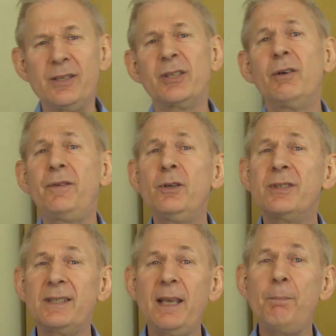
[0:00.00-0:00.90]
So if you
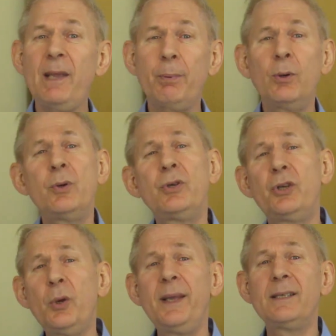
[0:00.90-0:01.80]
see people who are
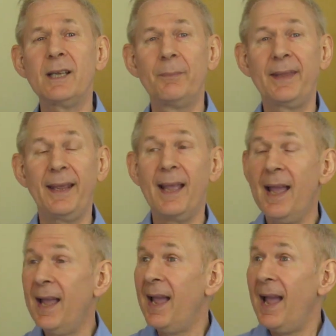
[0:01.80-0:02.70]
doing something,
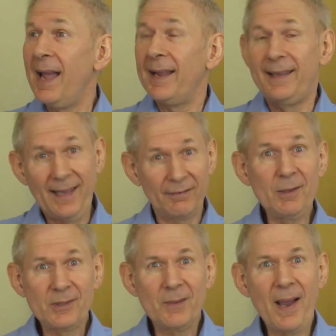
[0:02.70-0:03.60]
give
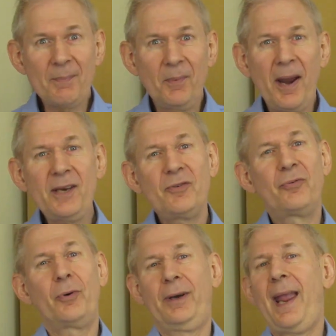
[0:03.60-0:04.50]
them some admiration
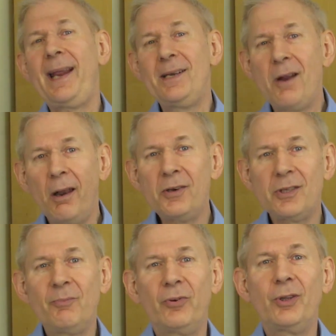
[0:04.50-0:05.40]
for it. Acknowledge
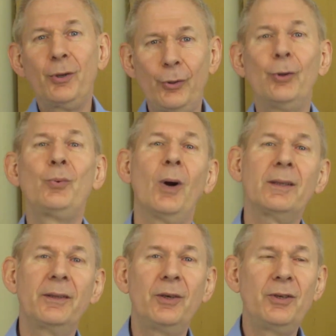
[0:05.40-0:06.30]
them for the good
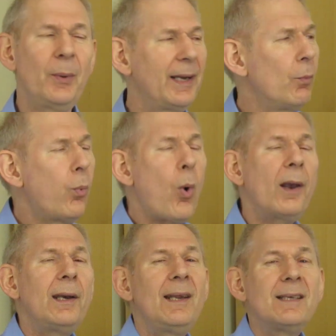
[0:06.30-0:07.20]
work that they're doing and
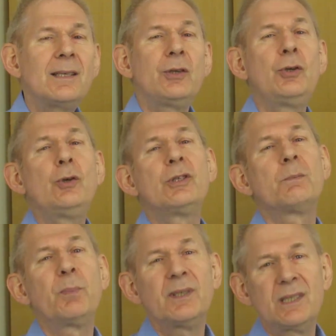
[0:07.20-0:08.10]
what it is that you
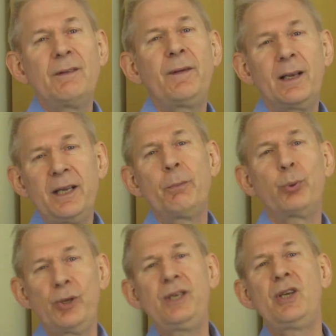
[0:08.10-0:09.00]
specifically
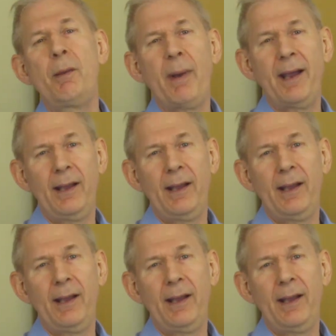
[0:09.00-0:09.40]
appreciate